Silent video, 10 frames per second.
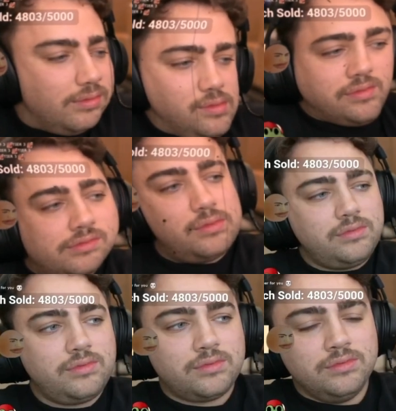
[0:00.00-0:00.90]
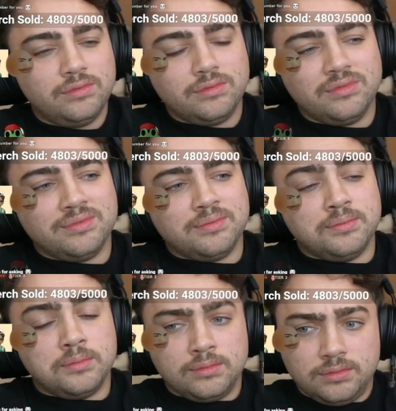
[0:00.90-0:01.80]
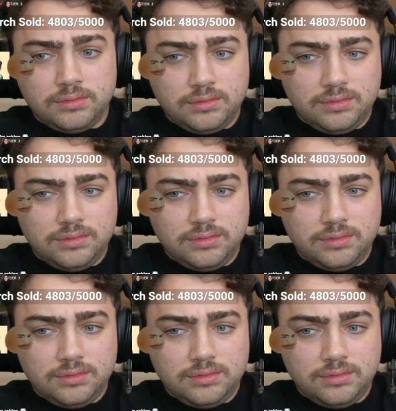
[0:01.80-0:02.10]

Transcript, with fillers: You guys yeah. want it? That's cool. No.